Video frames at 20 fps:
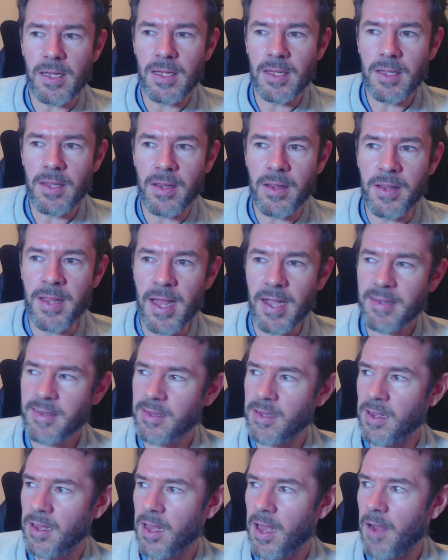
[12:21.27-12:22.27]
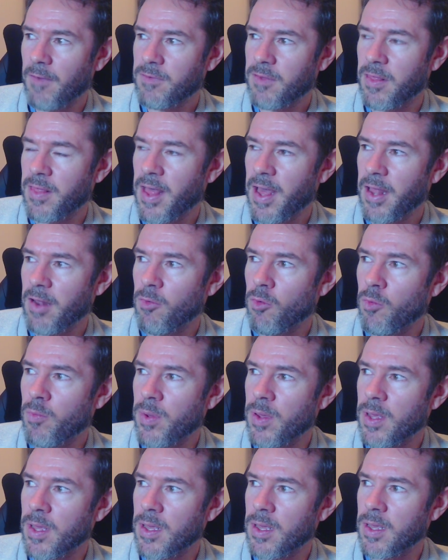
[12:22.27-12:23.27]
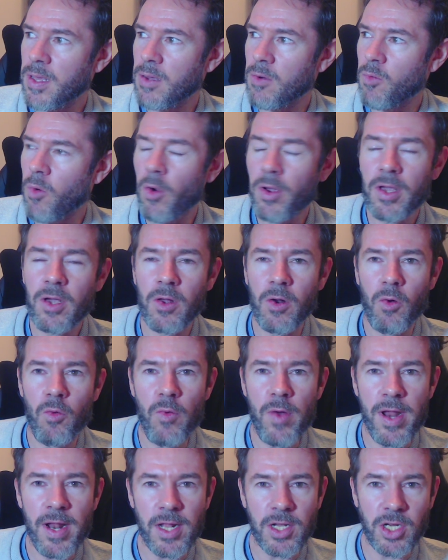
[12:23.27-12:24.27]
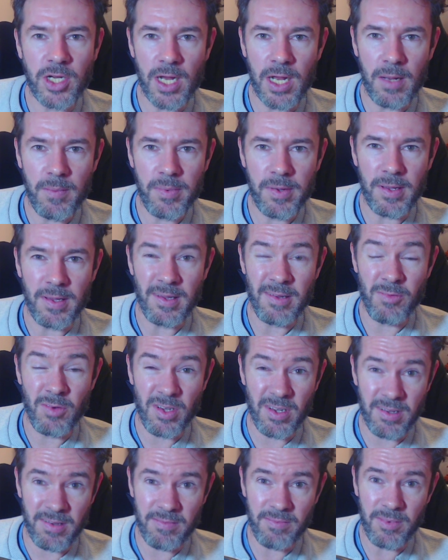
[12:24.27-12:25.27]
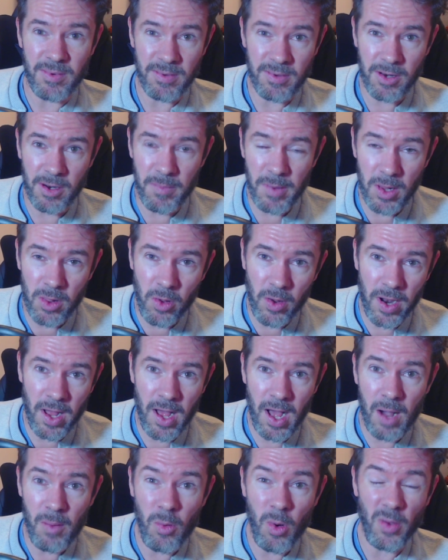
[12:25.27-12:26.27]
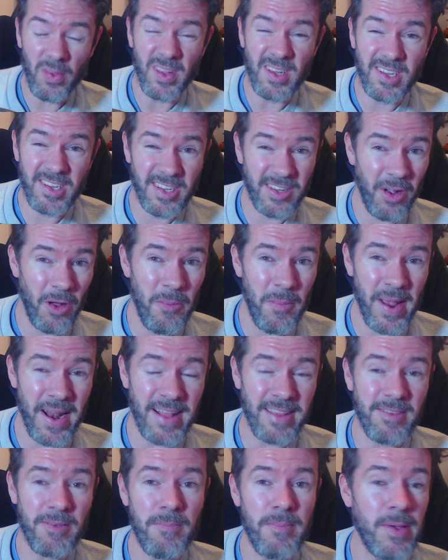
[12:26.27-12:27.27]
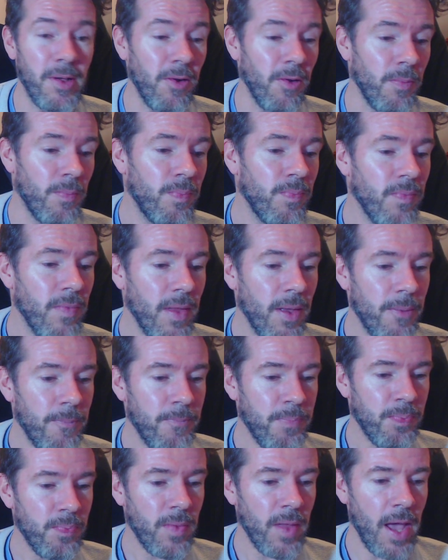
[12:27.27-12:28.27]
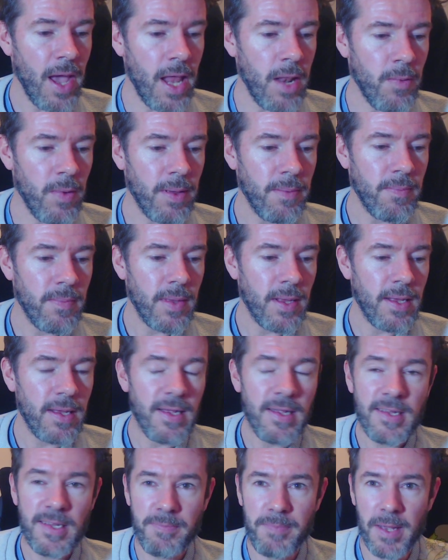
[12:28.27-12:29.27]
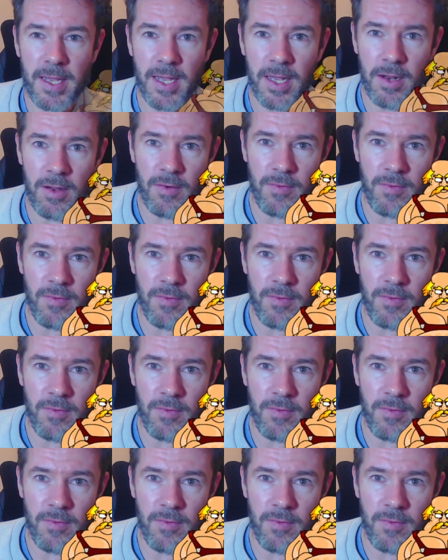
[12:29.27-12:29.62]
Next, after that, we'll be working on Arena Champions, which is going to be a lot of hard work. There's so many to build. Anyway, speaking of